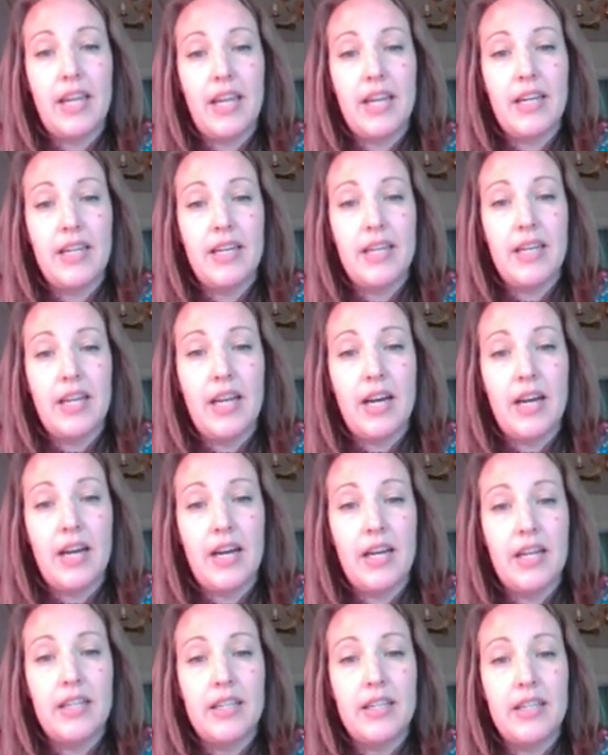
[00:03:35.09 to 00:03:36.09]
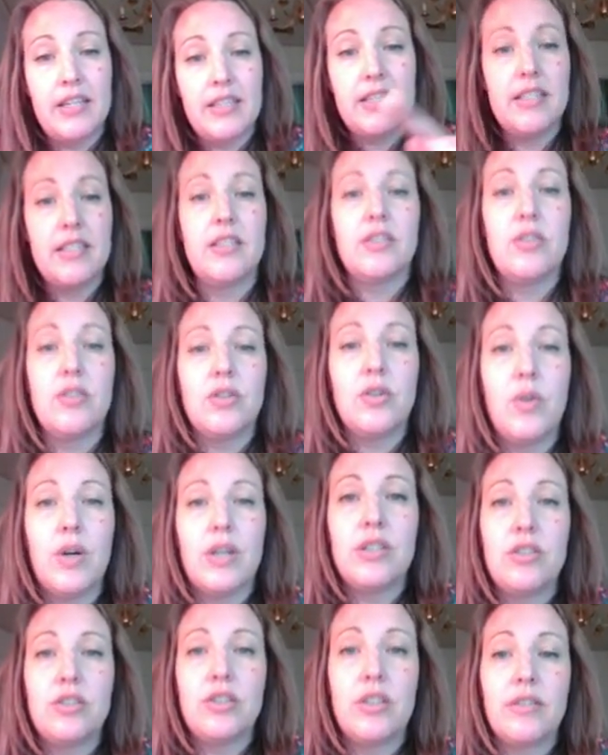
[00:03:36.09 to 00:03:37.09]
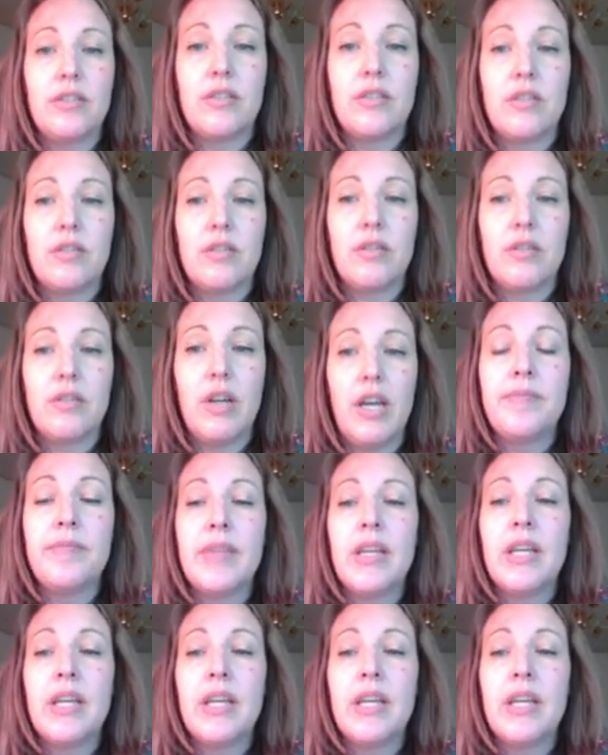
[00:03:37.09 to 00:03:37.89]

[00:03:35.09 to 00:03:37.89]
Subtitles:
a non-statistical question, okay?